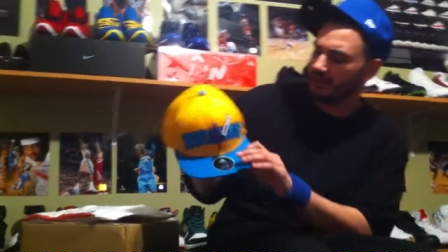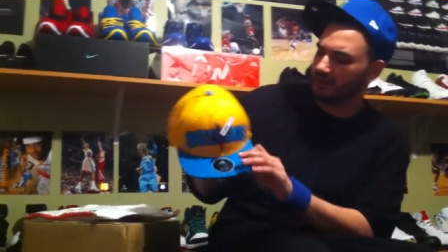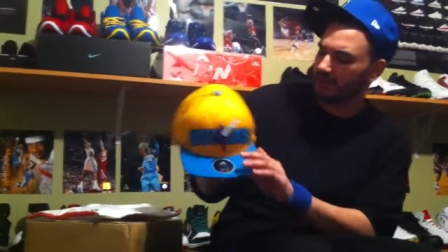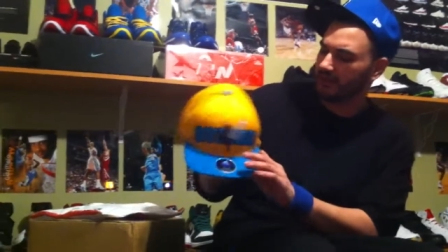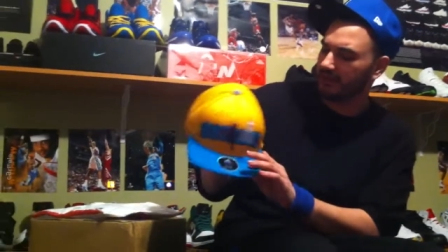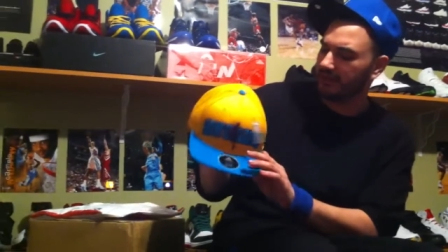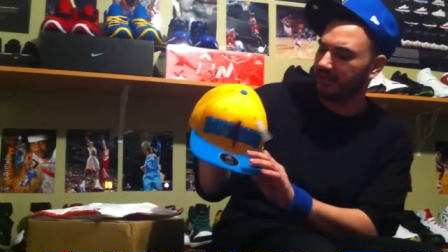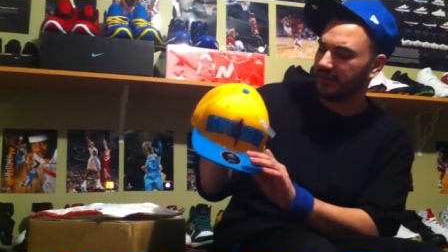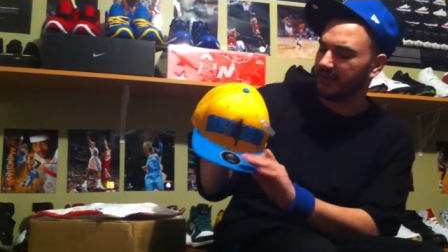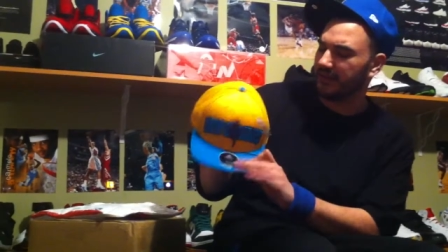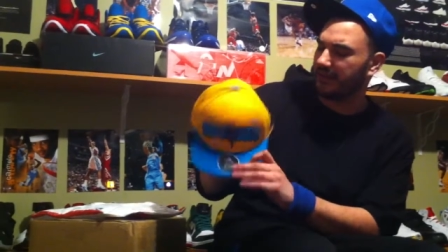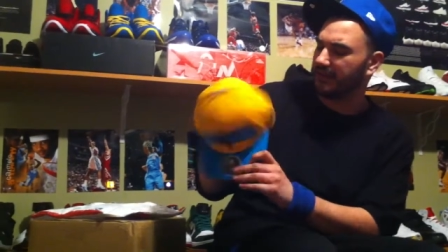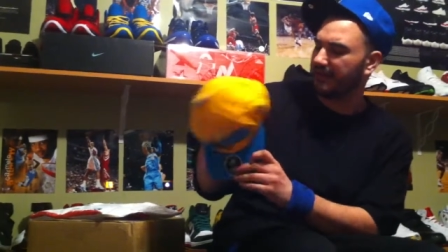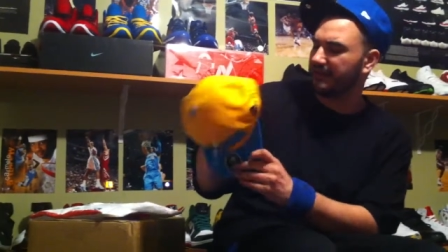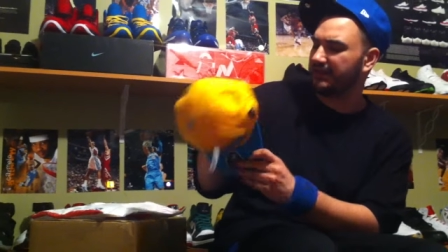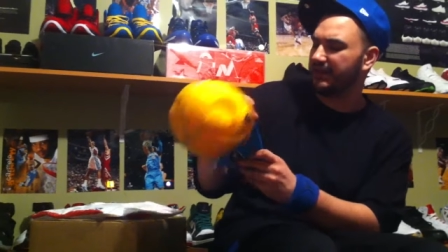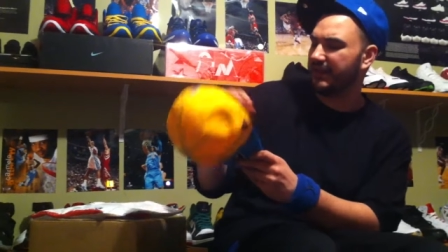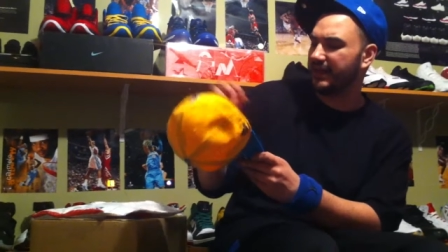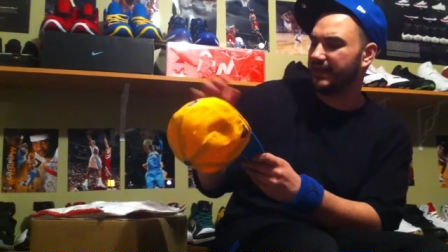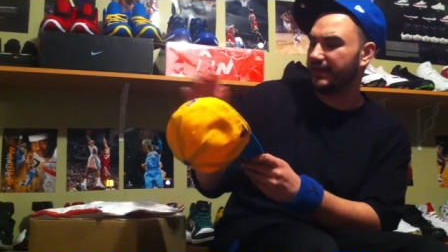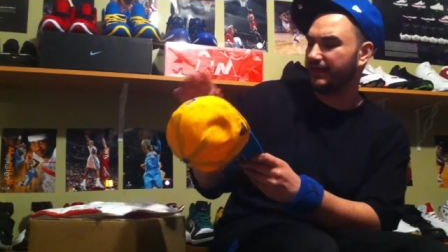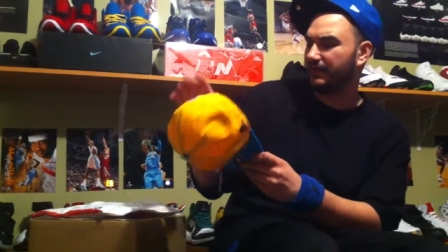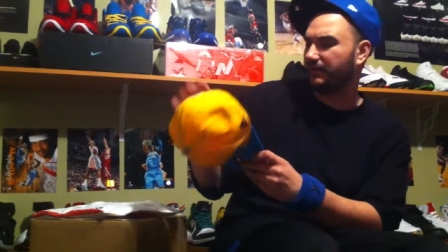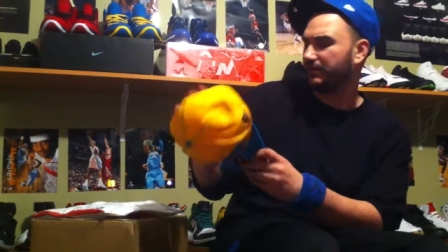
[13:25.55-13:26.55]
An Adidas
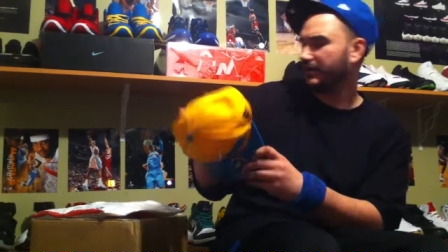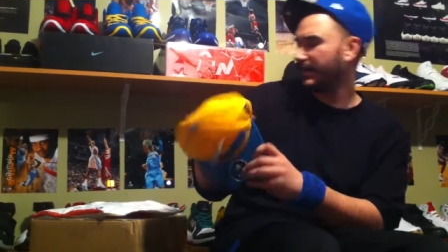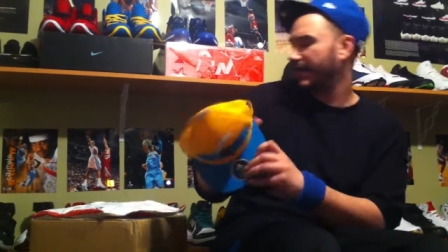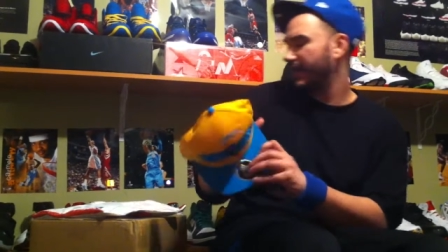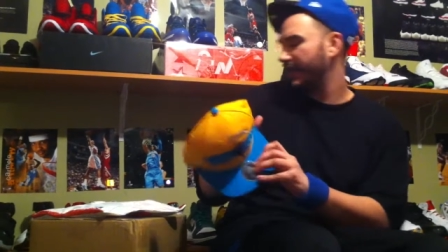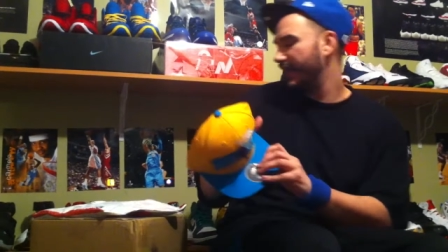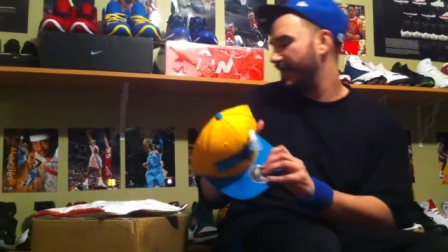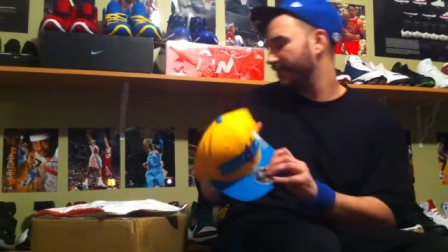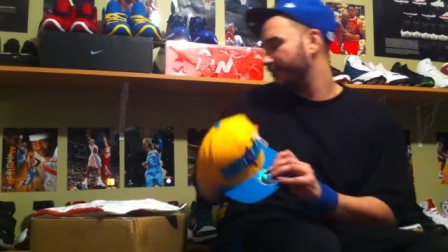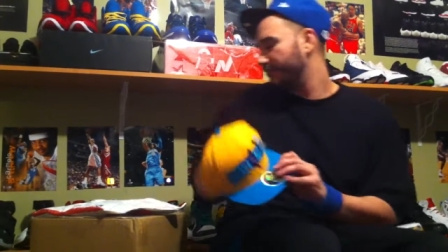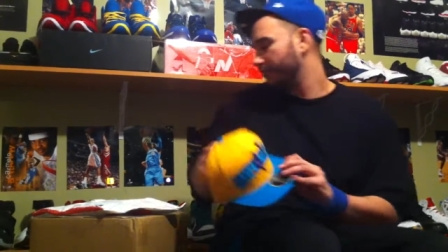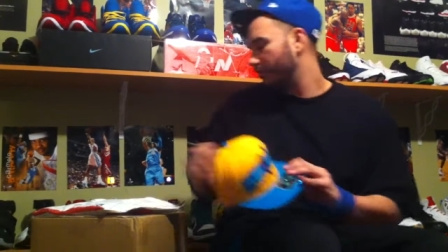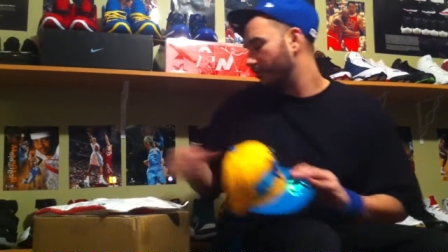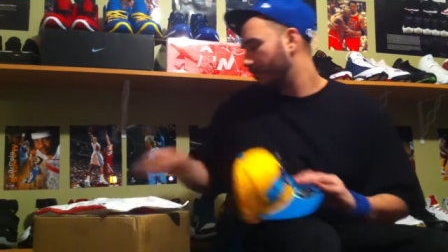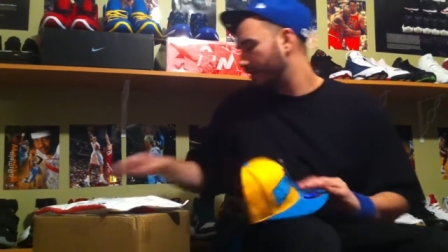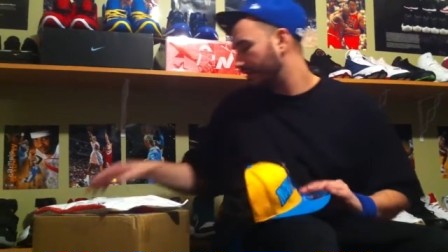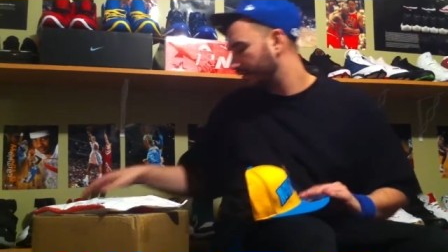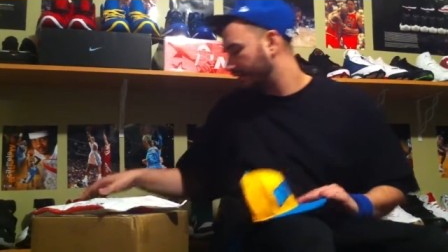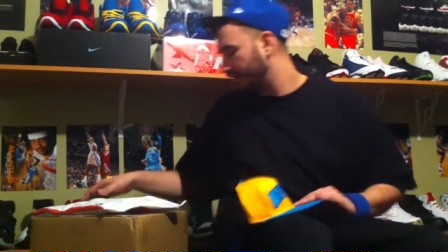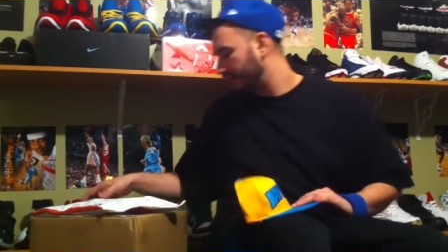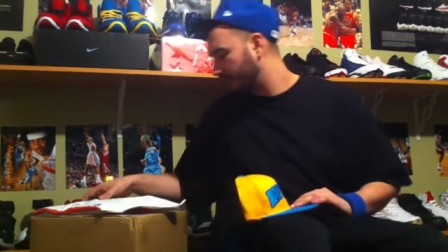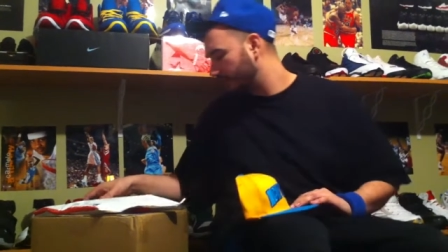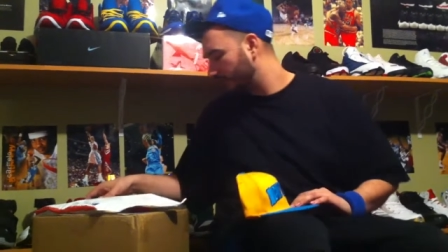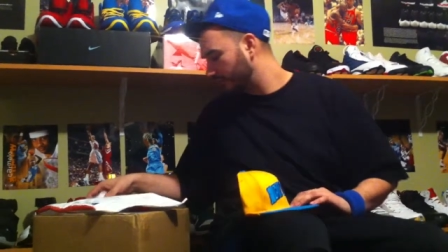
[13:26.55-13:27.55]
hat. I have no
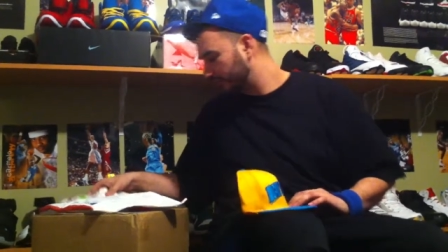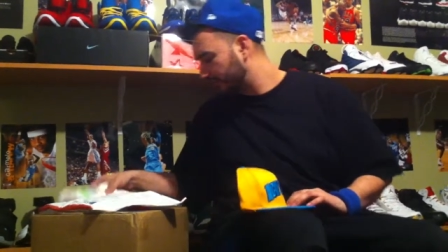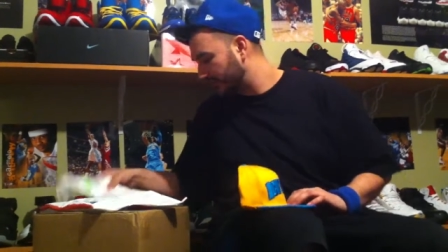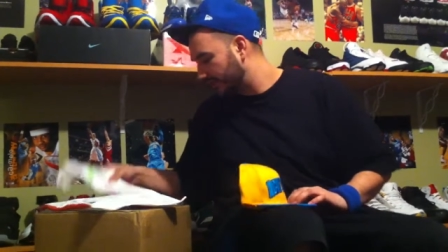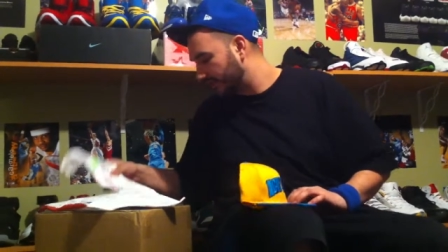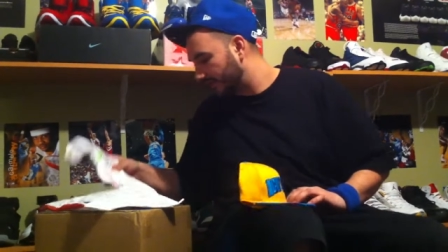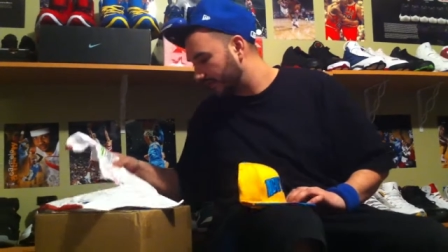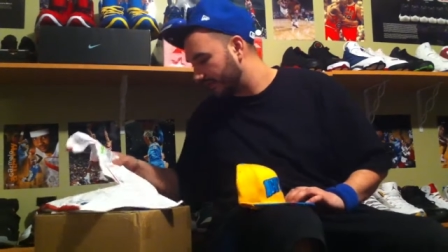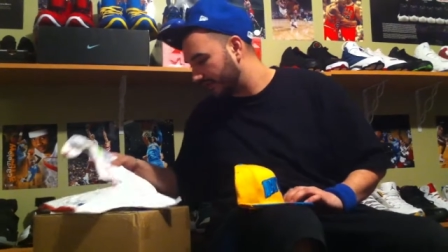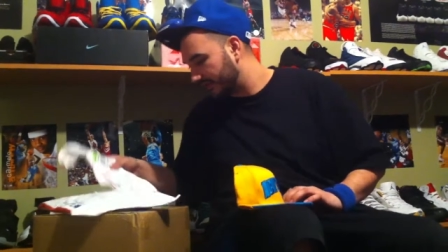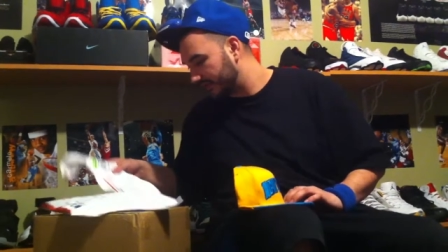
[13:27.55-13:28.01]
idea who sent